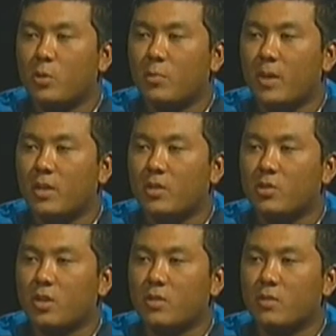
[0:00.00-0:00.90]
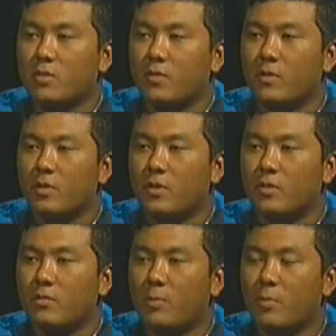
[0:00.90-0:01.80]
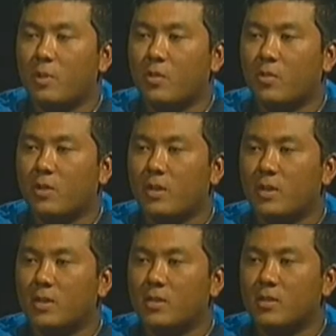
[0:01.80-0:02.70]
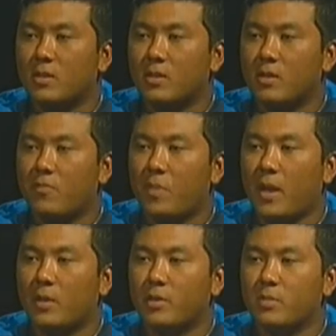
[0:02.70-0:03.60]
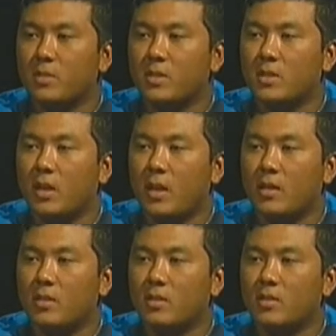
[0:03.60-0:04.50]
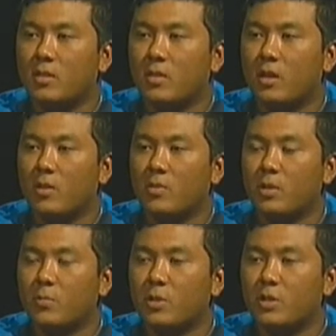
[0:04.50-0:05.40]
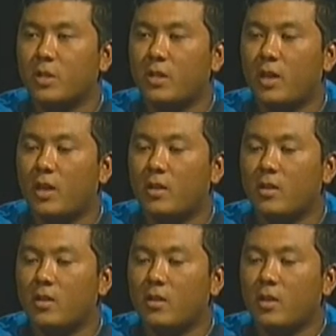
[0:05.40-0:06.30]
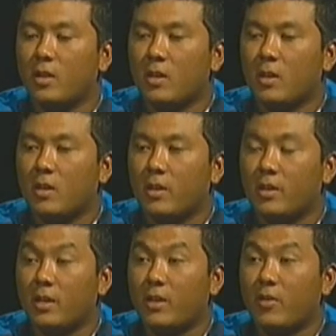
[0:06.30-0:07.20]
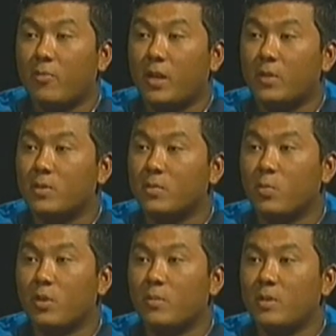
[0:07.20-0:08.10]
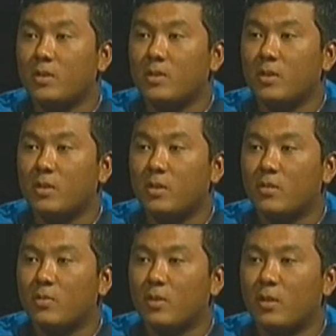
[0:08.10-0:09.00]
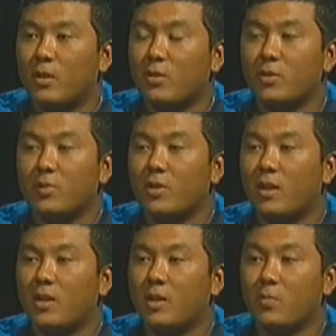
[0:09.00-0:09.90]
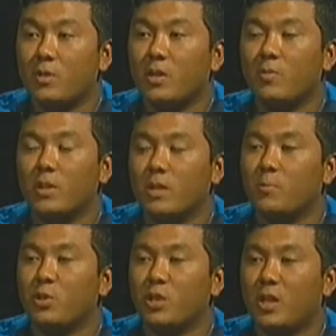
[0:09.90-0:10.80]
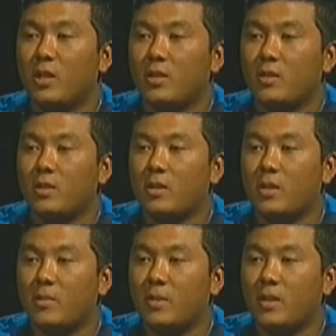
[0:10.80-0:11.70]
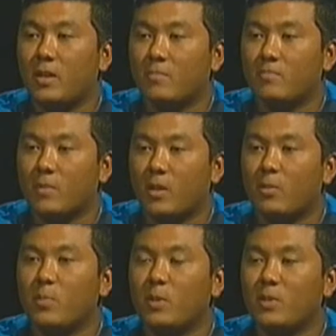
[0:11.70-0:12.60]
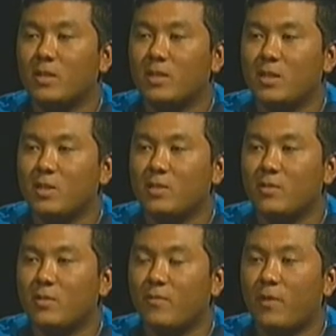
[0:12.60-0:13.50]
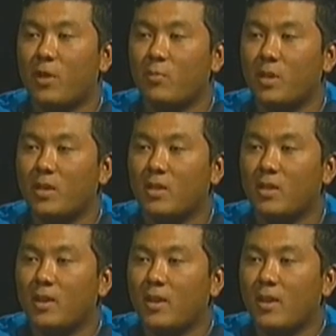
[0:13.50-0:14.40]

Bill Bennett at Strike Zone for okay. you know helping me coordinate this and, okay. and, give back a little bit to the island. So uh, I really appreciate that. Uh, thank you to everybody who supported me, you know, whether I know you or not. I really, really appreciate it. Um, and uh, I hope you continue to, to follow me and